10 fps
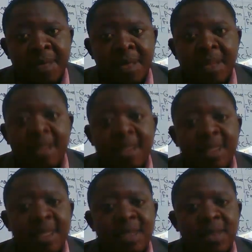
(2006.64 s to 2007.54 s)
And these
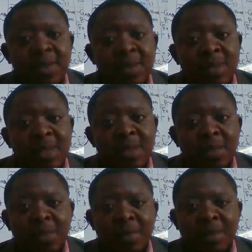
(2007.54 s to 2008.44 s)
lessons
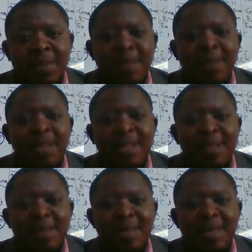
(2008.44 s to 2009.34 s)
can be learned
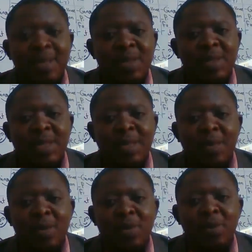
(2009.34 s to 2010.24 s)
in the lessons that I'm
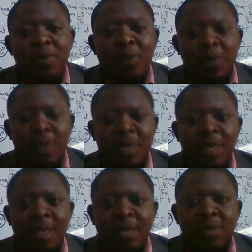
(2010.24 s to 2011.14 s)
going to post
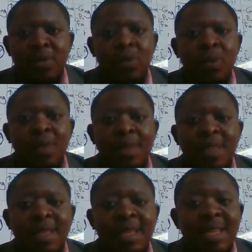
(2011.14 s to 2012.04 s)
to do with
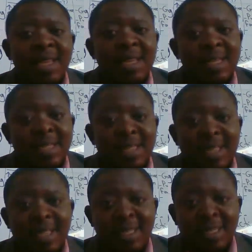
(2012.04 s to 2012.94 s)
the nursing
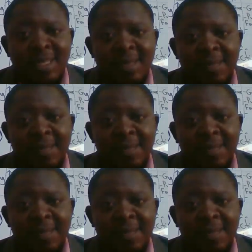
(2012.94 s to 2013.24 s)
English.